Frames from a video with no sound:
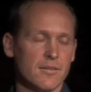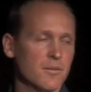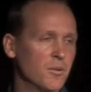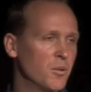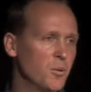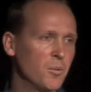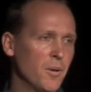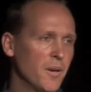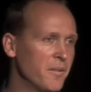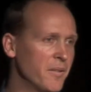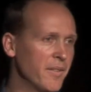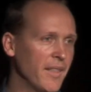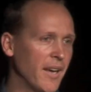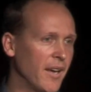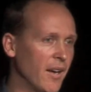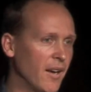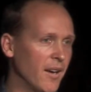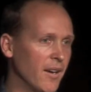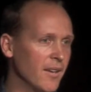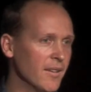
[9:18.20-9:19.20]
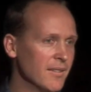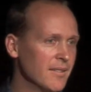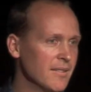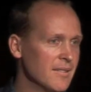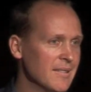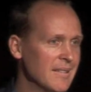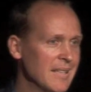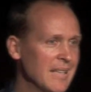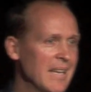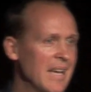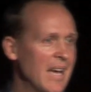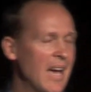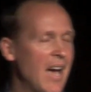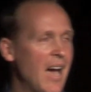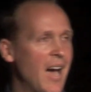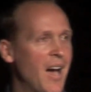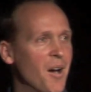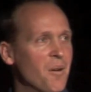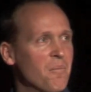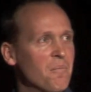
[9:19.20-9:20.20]
whoever they
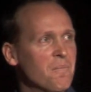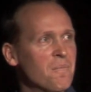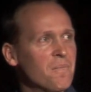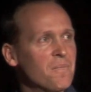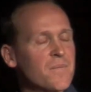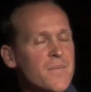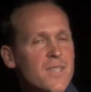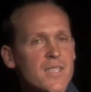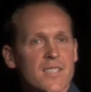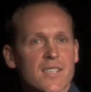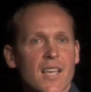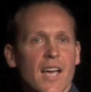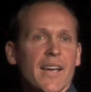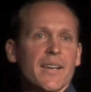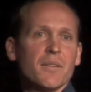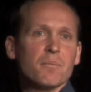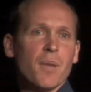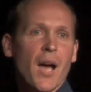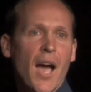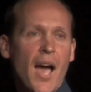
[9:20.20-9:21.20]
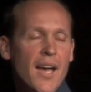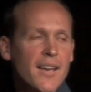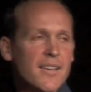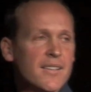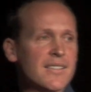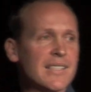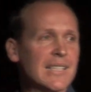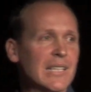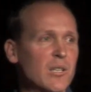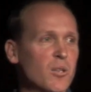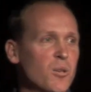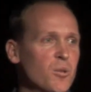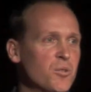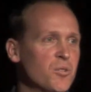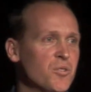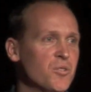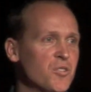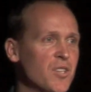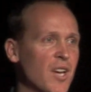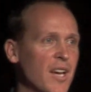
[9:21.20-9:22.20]
are, saying, pain is an
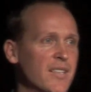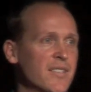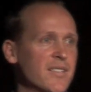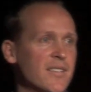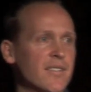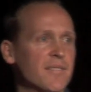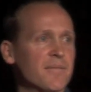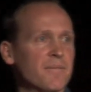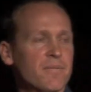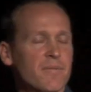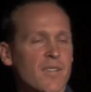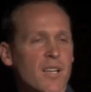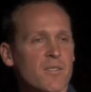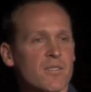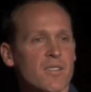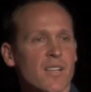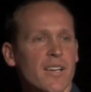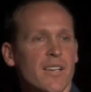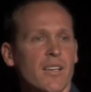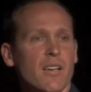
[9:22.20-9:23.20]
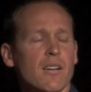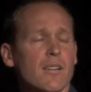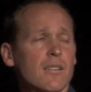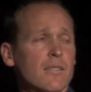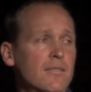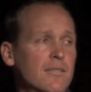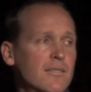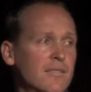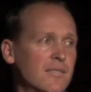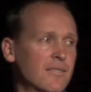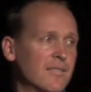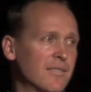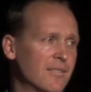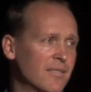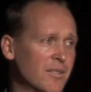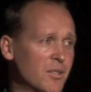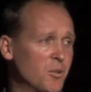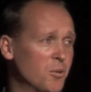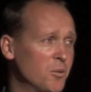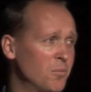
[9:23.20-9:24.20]
illusion, Jason. I was like, oh,
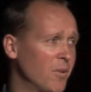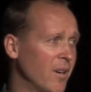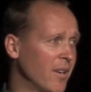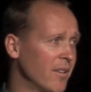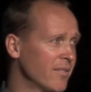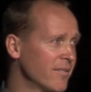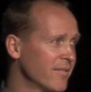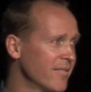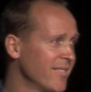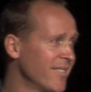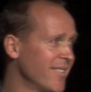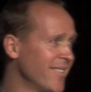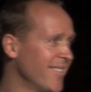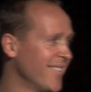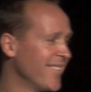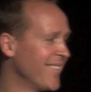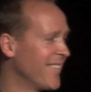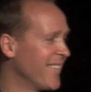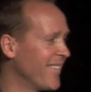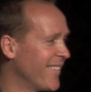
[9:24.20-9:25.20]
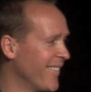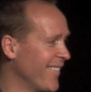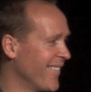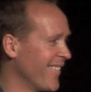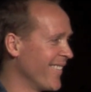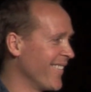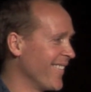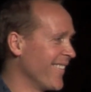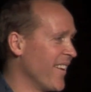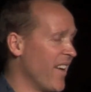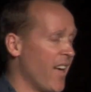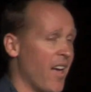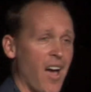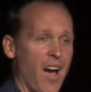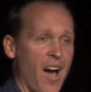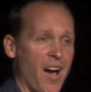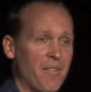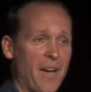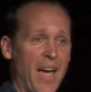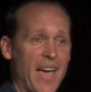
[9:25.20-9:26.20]
good one.
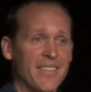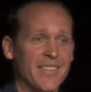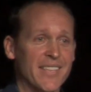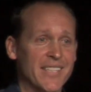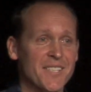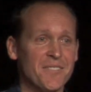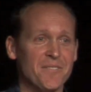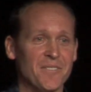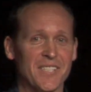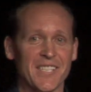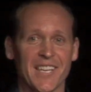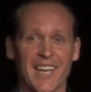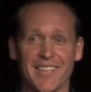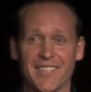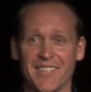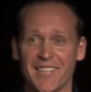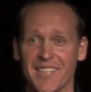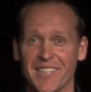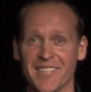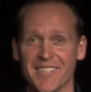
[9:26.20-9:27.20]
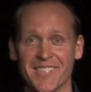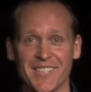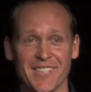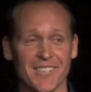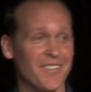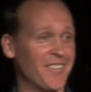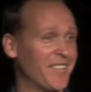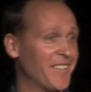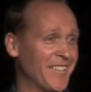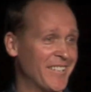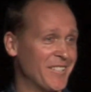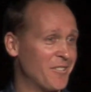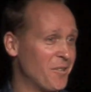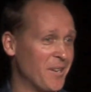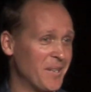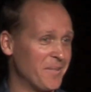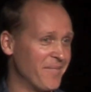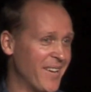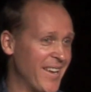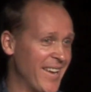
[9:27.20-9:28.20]
I've had this for 10 years, you're not going to
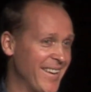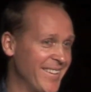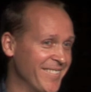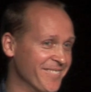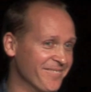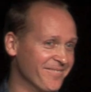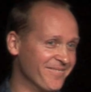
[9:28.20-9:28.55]
trick me.